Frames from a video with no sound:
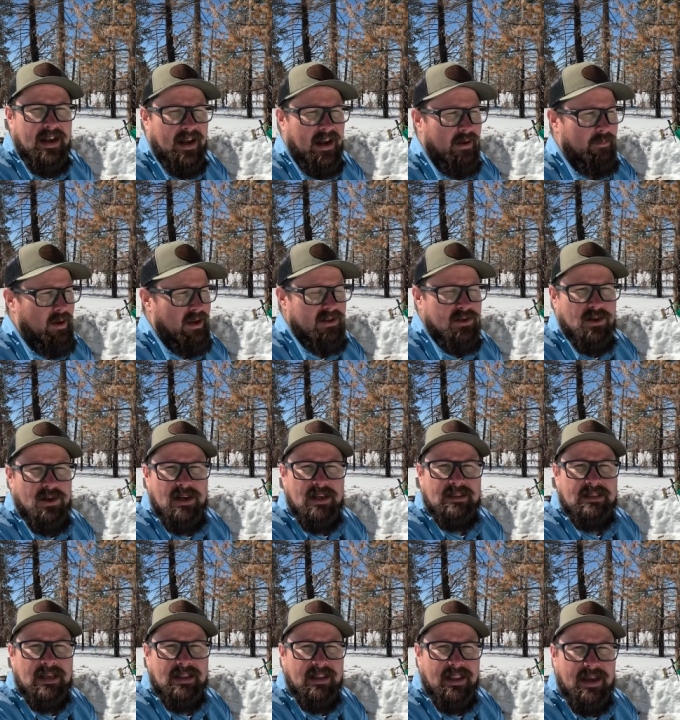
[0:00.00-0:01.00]
Uh, make sure you
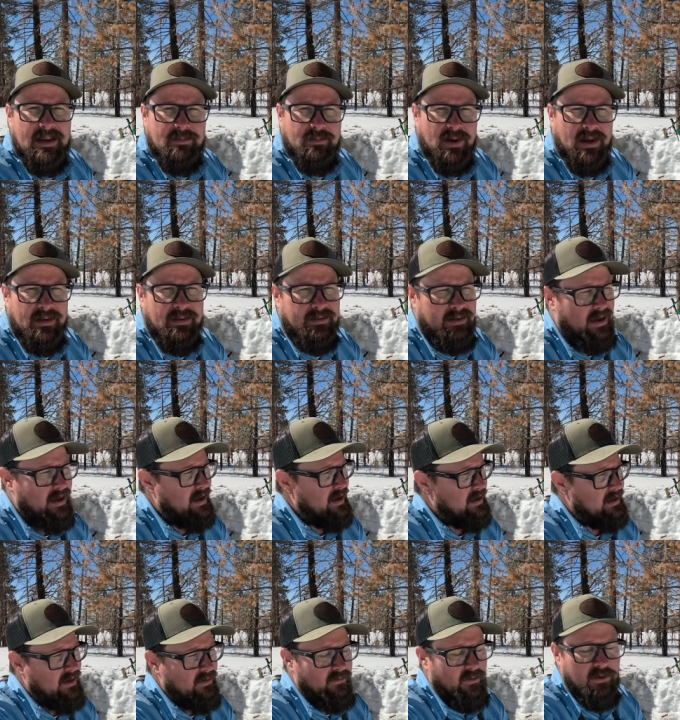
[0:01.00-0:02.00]
hit that like button,
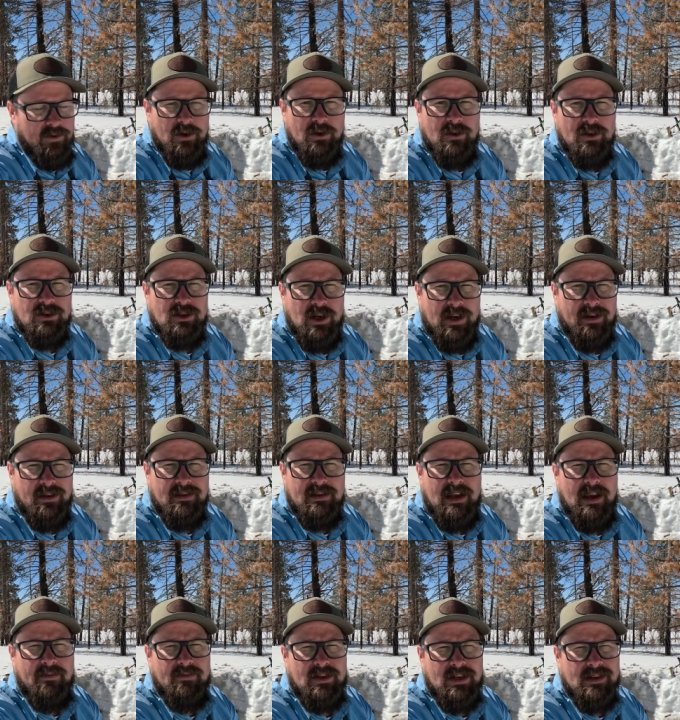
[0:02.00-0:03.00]
and if you're new to the channel and
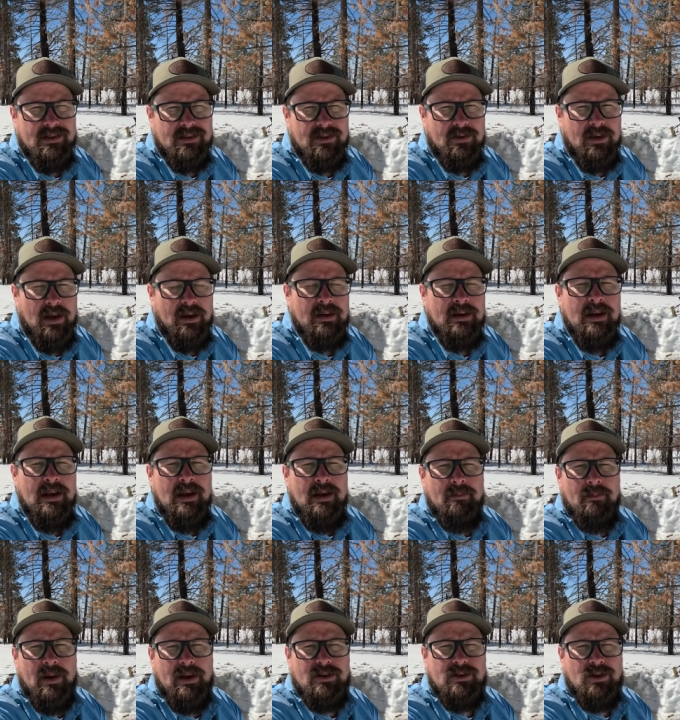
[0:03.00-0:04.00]
you haven't done so yet,
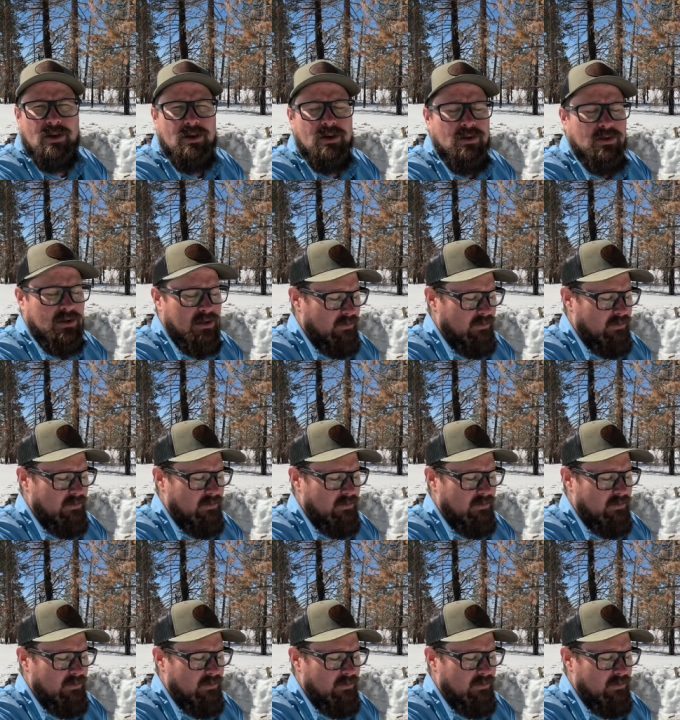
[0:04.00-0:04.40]
make sure you